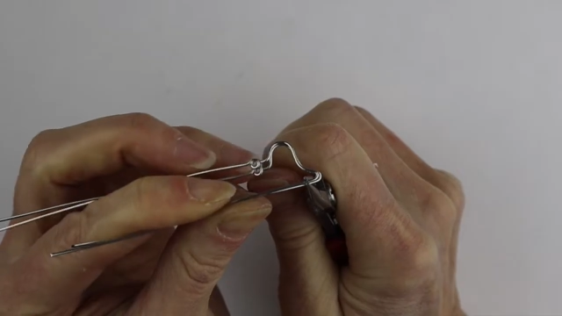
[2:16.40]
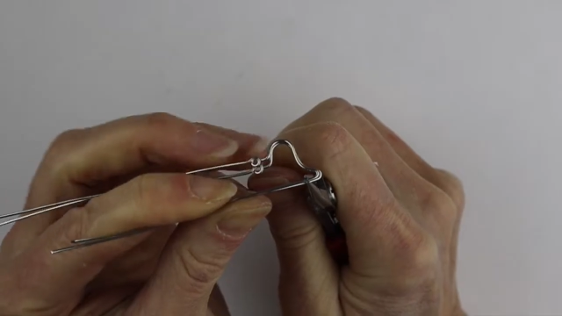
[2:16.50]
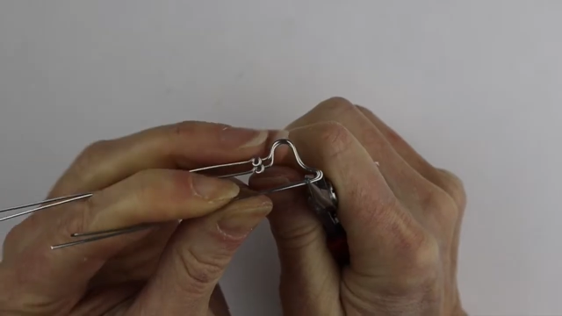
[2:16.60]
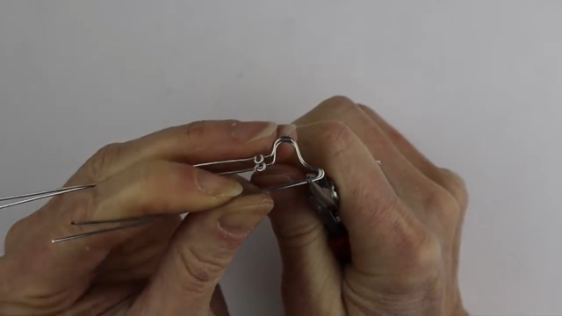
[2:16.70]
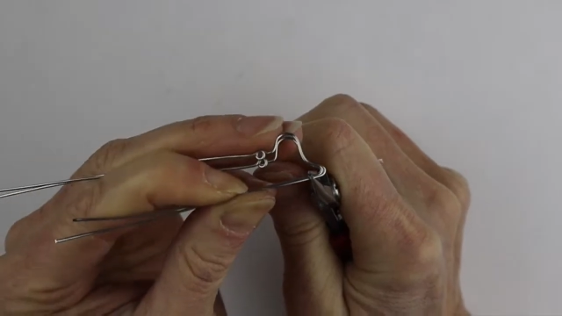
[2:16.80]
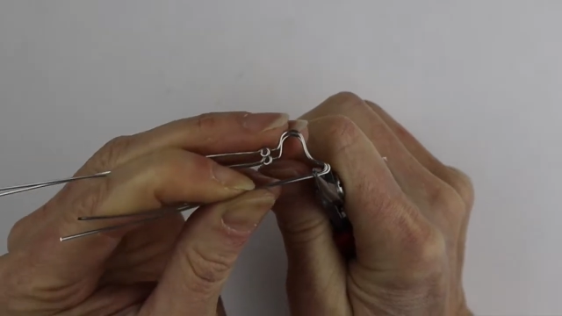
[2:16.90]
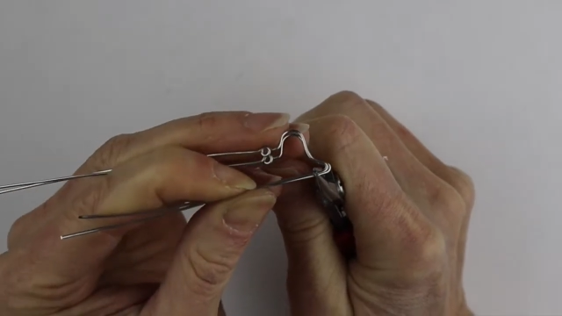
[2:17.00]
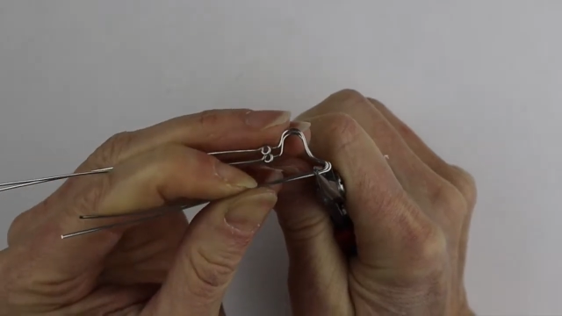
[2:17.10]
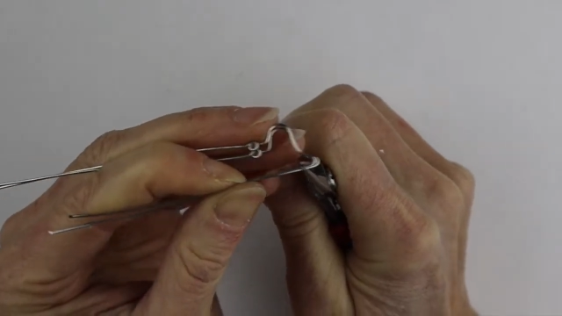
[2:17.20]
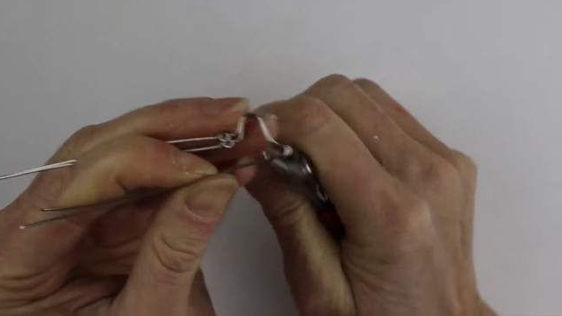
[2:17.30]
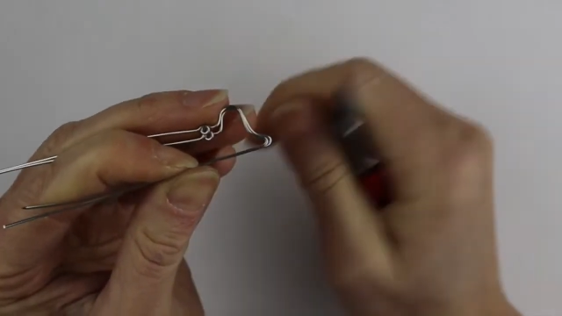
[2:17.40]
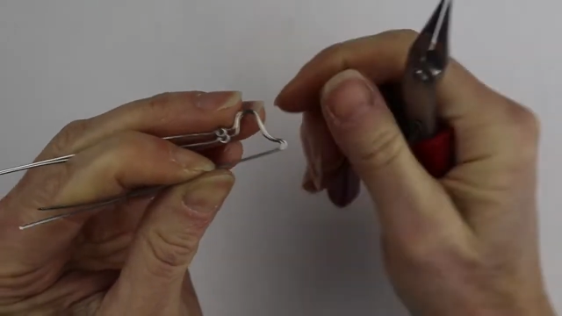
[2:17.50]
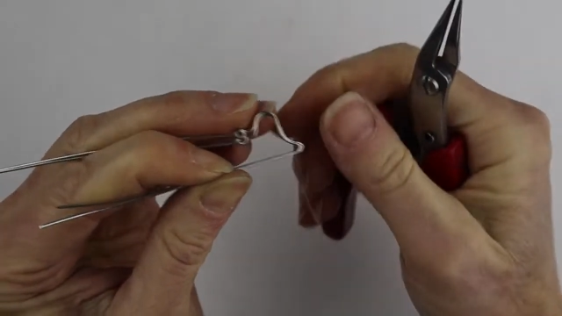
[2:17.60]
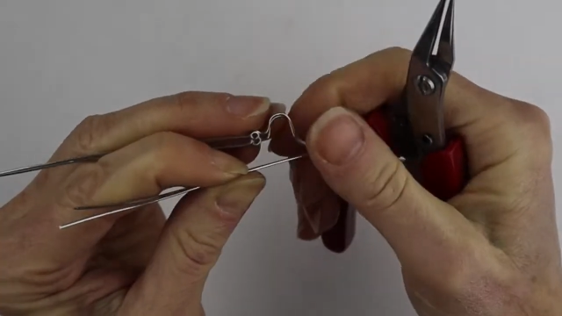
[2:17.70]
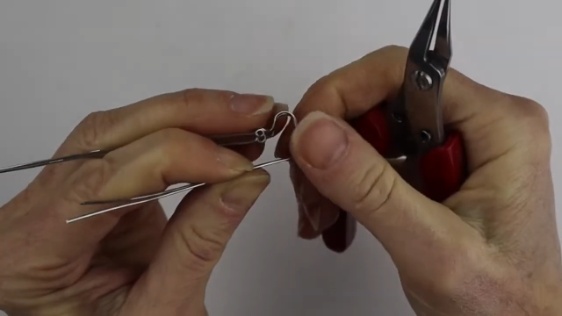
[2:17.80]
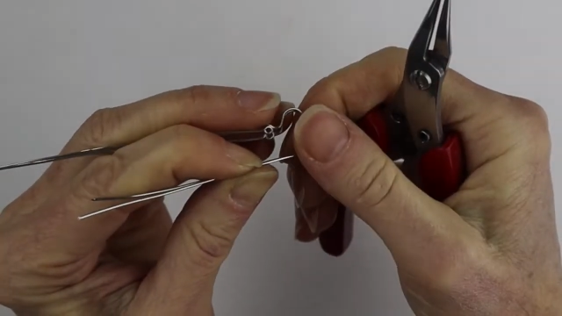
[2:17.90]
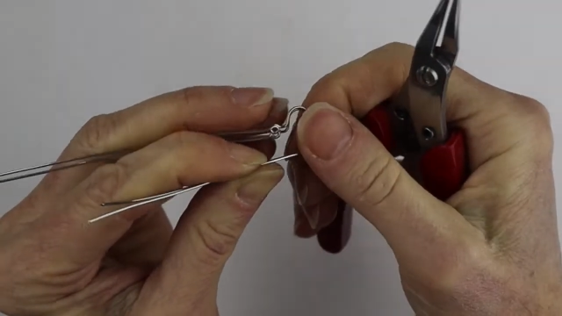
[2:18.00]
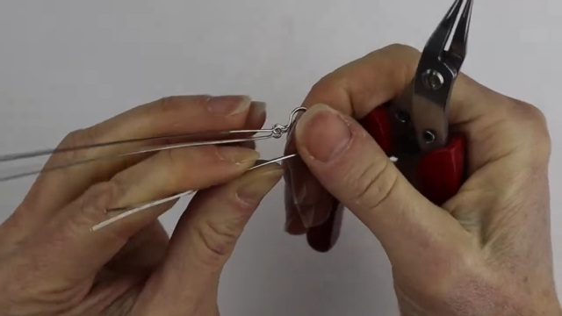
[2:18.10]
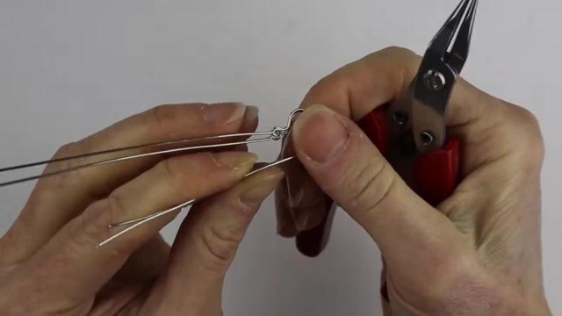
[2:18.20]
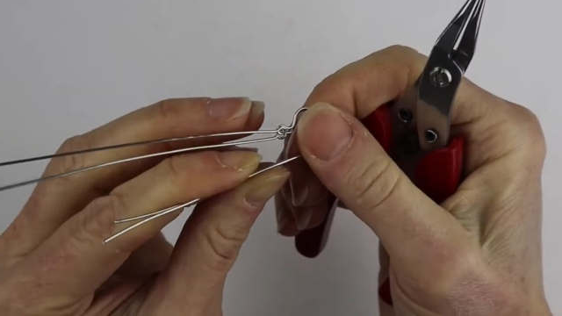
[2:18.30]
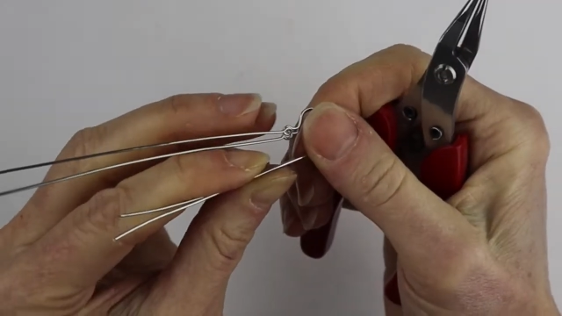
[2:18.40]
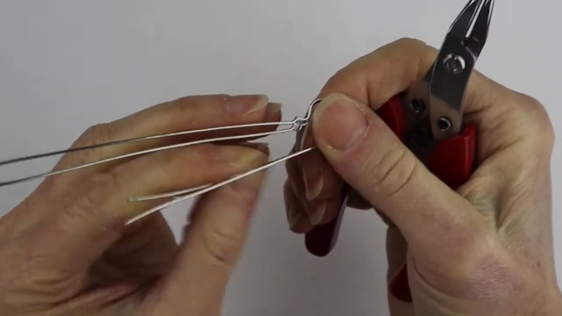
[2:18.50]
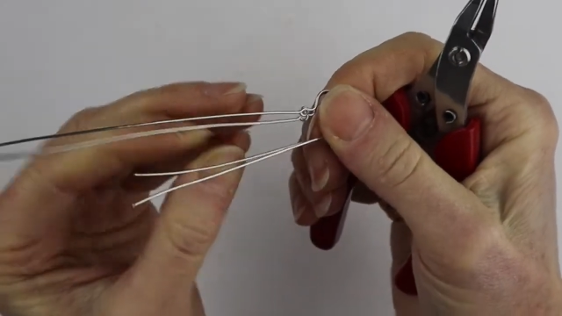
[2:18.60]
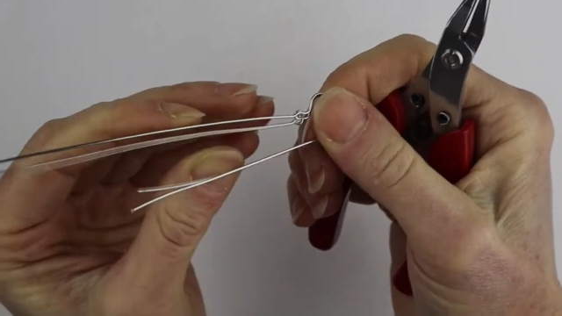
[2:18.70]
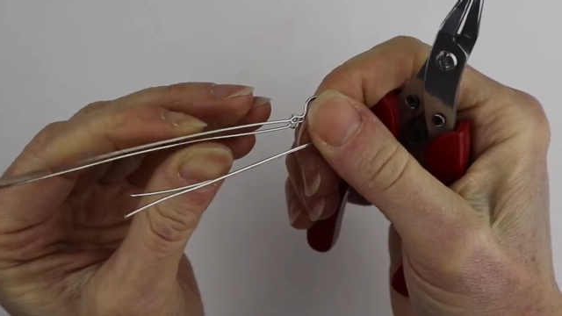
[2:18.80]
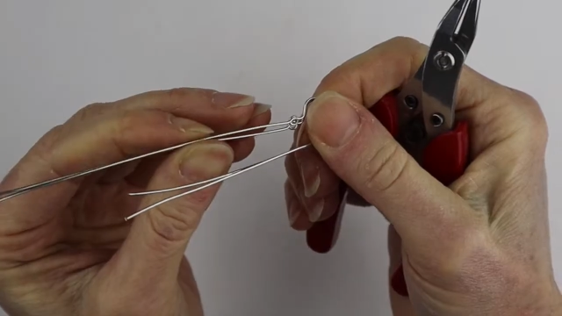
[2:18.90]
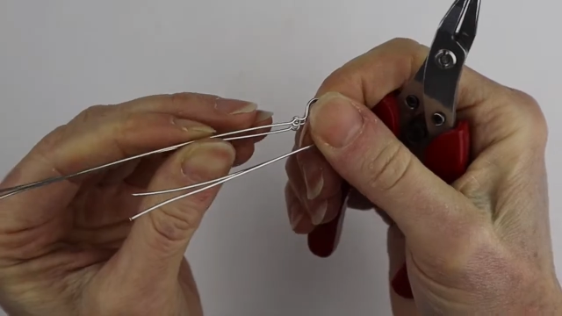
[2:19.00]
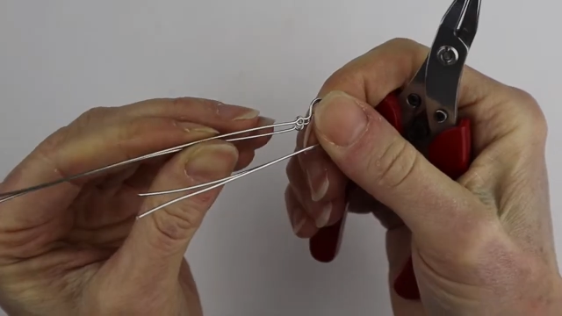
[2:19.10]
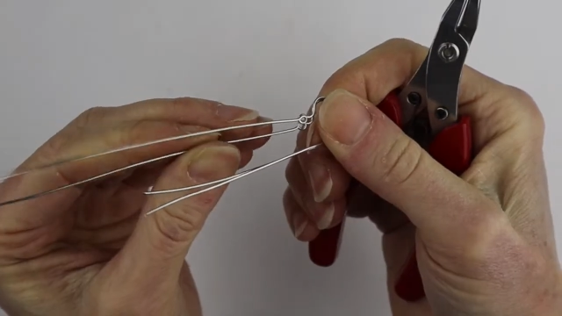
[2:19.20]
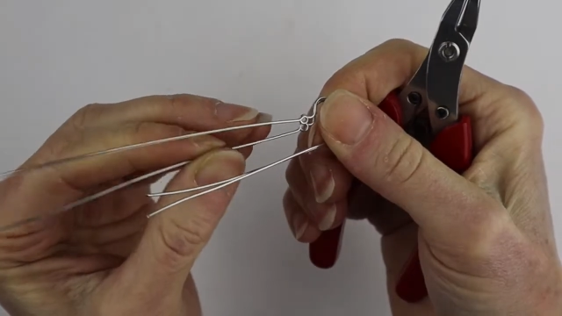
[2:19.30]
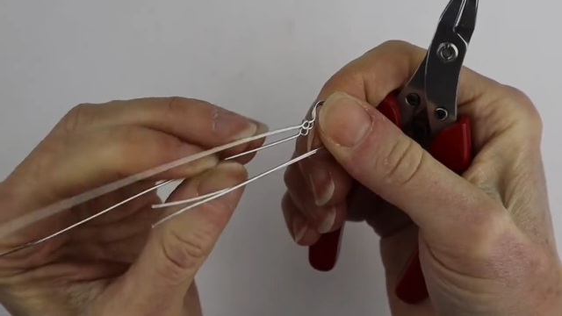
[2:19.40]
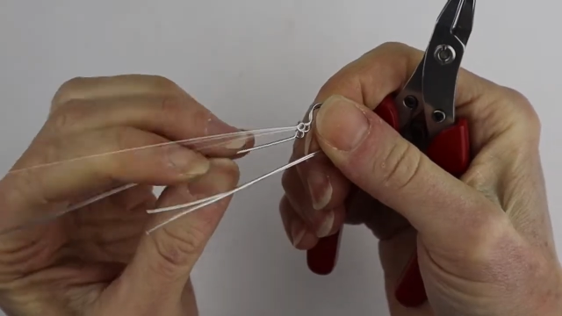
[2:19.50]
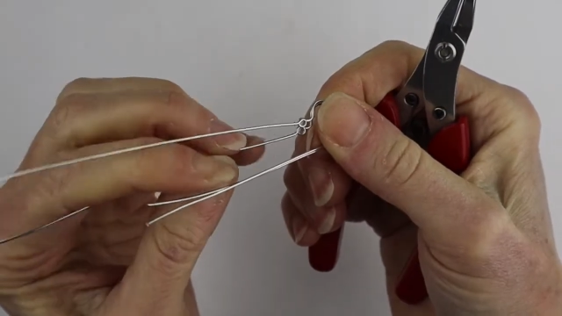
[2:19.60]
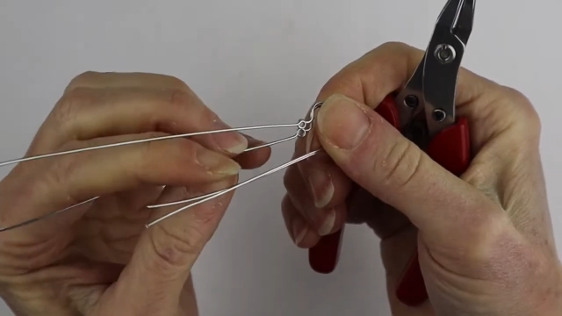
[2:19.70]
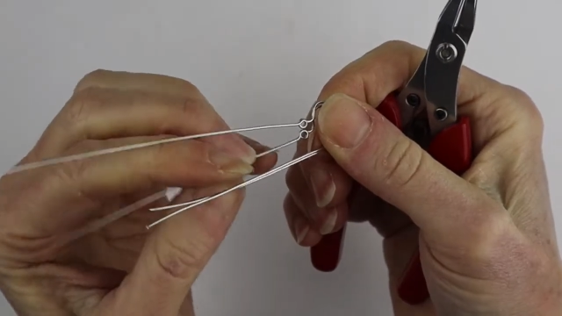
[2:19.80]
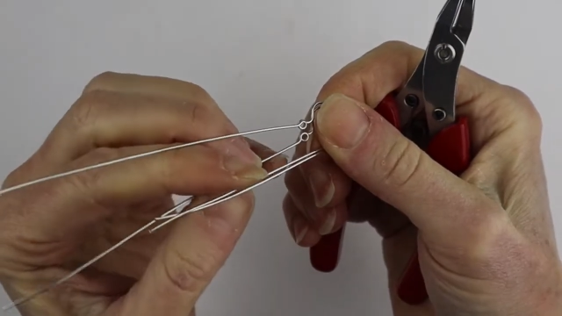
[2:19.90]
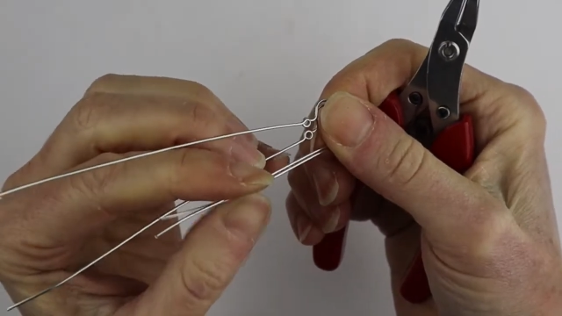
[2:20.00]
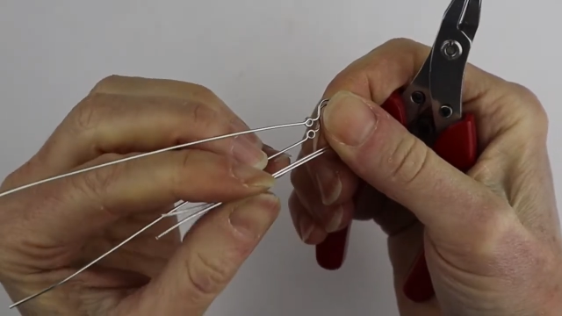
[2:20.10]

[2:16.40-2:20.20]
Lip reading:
No face is visible, so there are no lips to read.